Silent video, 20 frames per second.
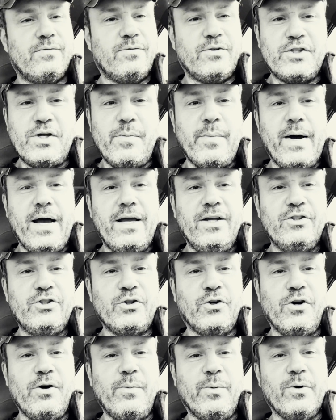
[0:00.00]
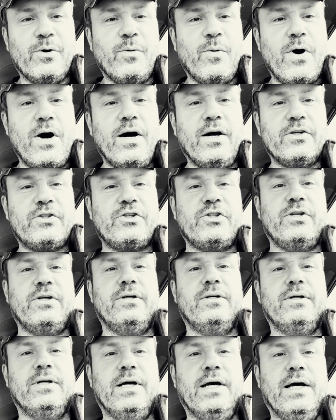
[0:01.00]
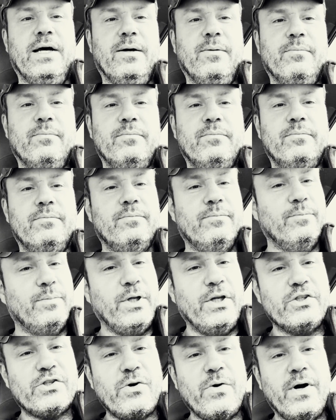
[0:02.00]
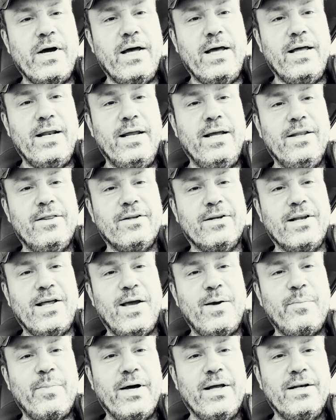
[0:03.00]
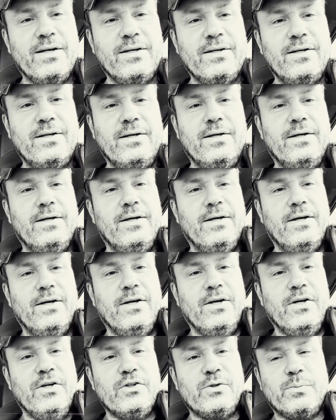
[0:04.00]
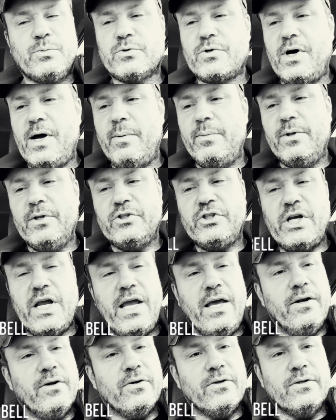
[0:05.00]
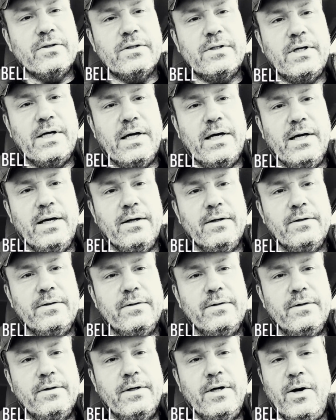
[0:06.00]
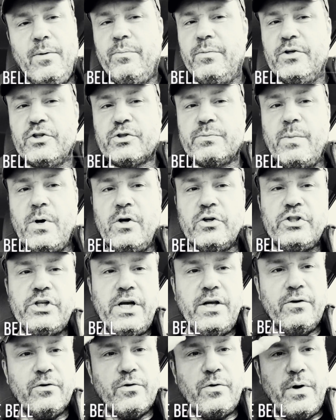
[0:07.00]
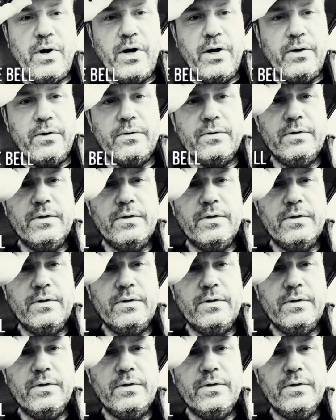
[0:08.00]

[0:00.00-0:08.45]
semi-enjoyable to watch, please go ahead, hit the like button, subscribe to the channel, help this small channel grow.